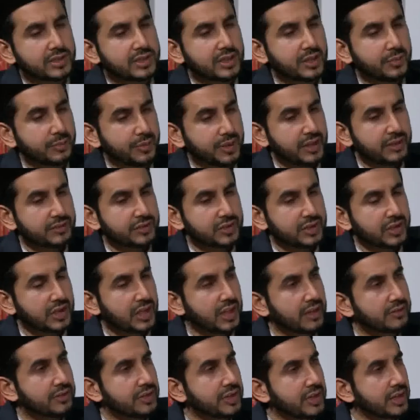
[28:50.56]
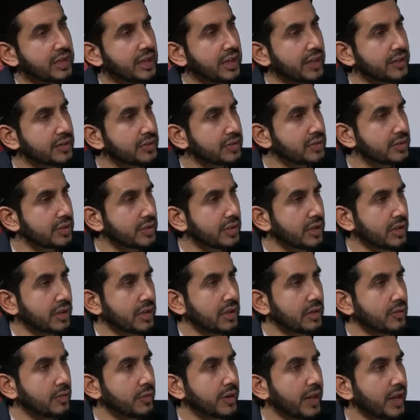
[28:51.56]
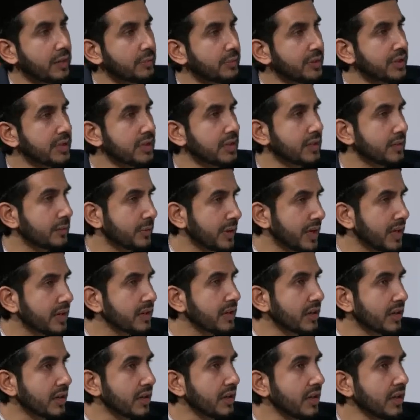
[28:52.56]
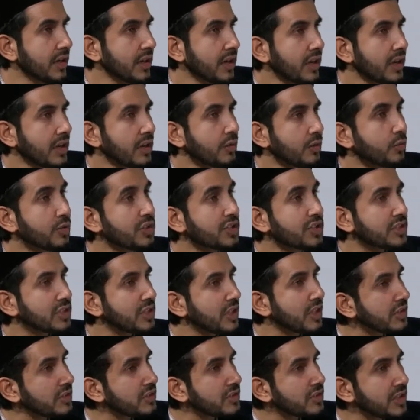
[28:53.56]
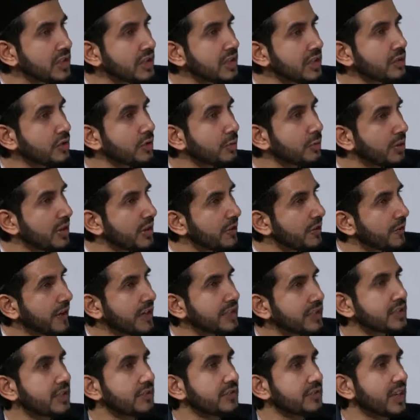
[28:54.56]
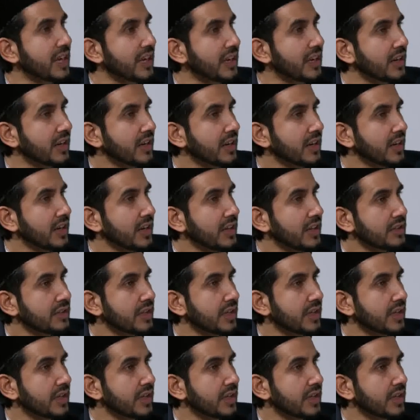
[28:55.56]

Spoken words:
this example of slavery against what happened in America, we still see the ripple effects of that.